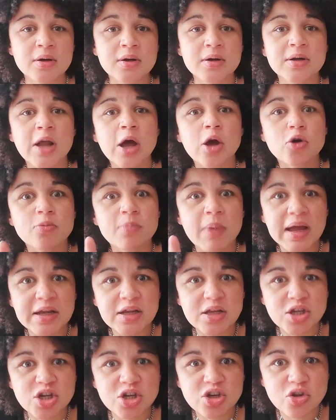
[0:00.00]
Now
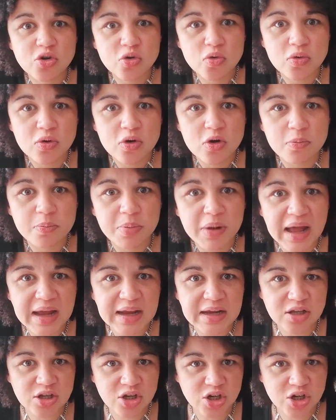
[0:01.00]
mind, just don't go blind,